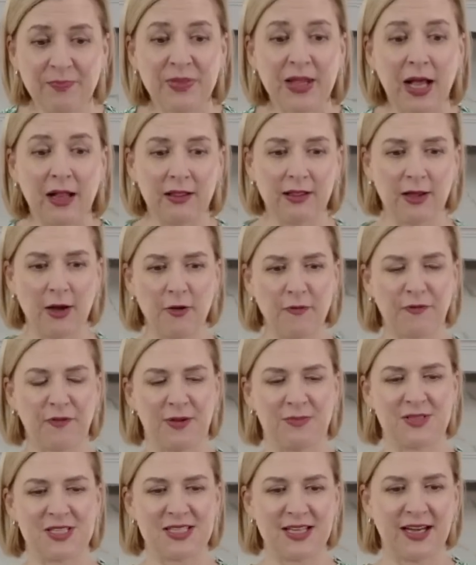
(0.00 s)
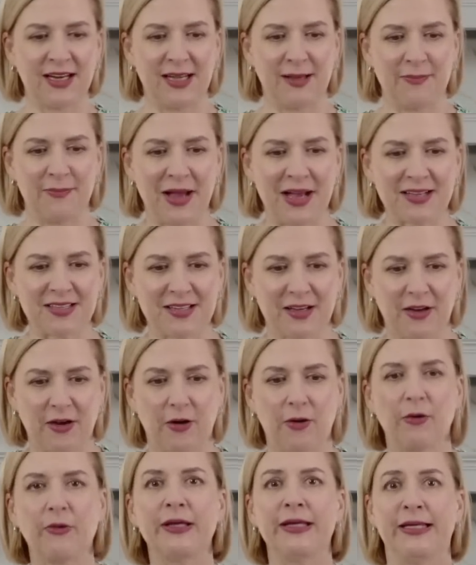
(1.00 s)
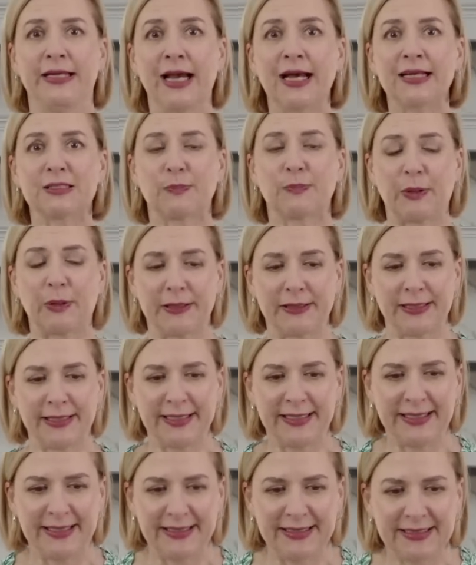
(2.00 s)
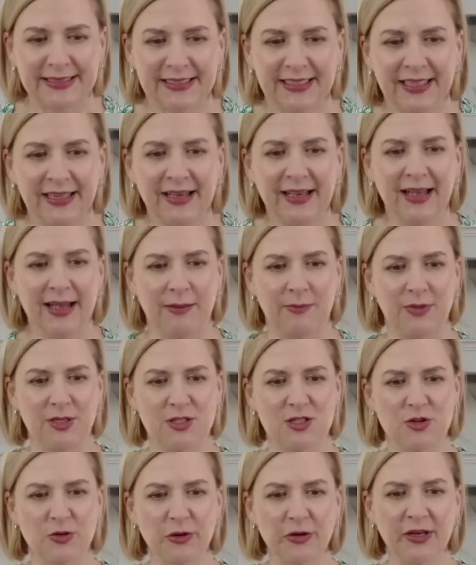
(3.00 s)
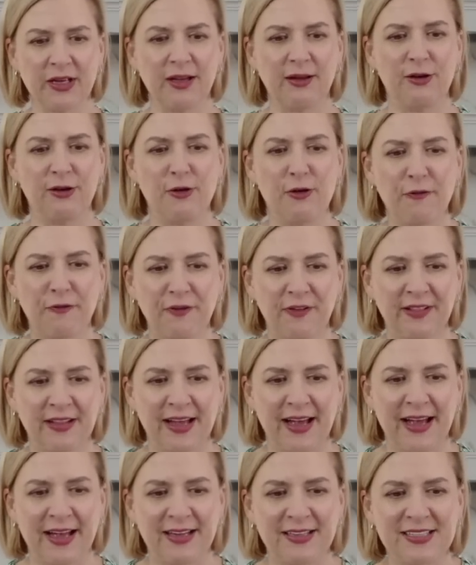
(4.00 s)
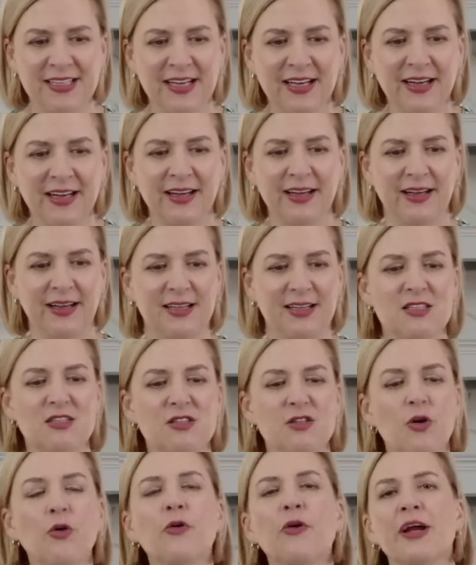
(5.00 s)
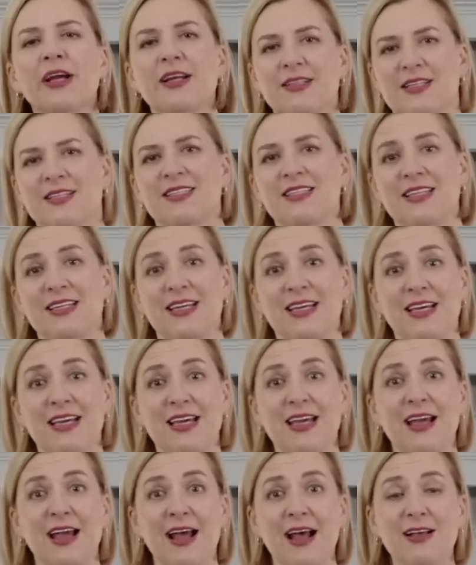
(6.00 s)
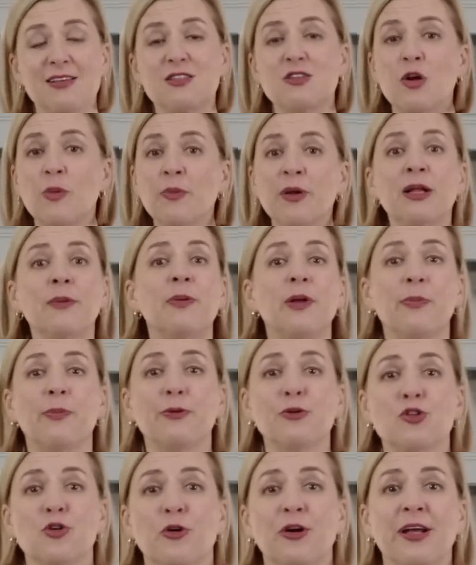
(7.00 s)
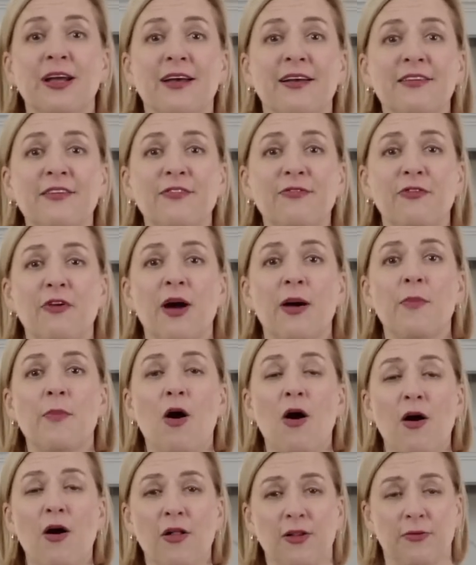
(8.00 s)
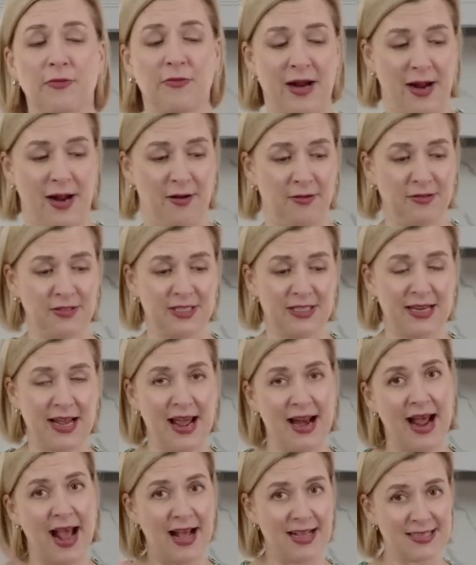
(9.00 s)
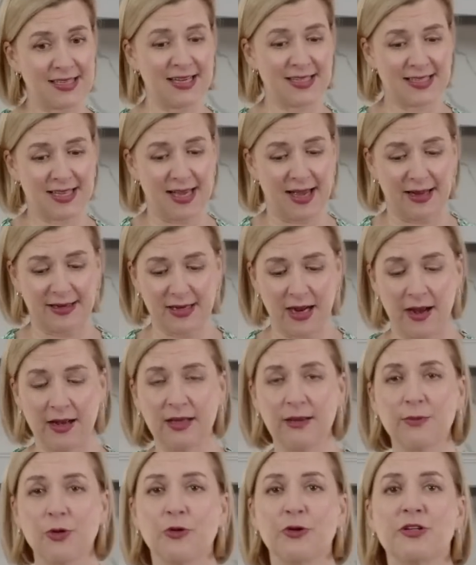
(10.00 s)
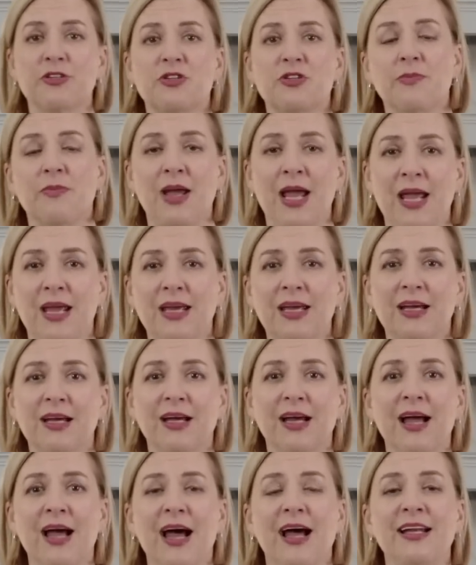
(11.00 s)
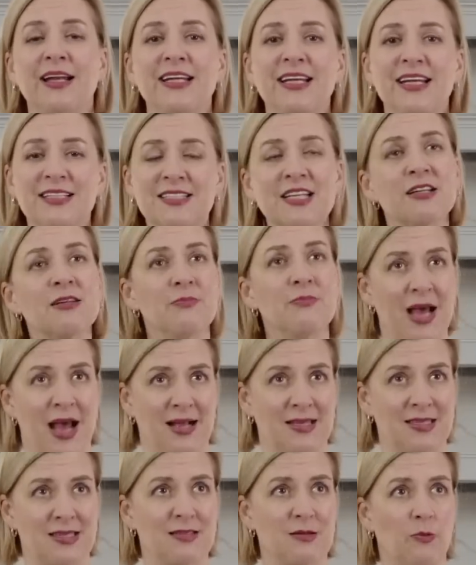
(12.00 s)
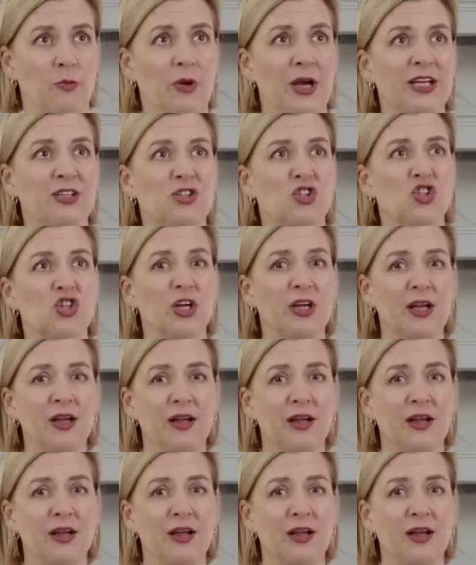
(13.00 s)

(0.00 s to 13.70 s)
Hello from sunny Mexico. Yes, please. And Missouri and Newfoundland. It's so great to see so many people joining us from all around. And as I said, I am going to make an Eton mess, which